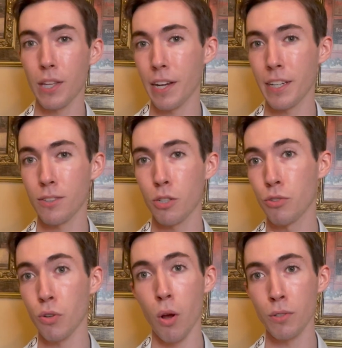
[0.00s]
that I guess are
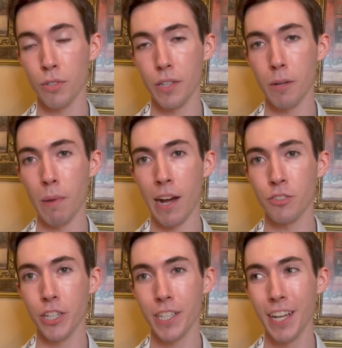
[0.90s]
drawn to their
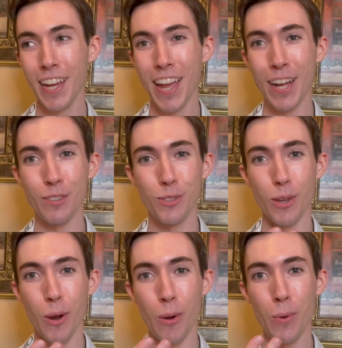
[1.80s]
magic, and
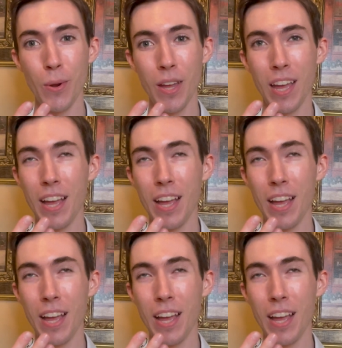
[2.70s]
so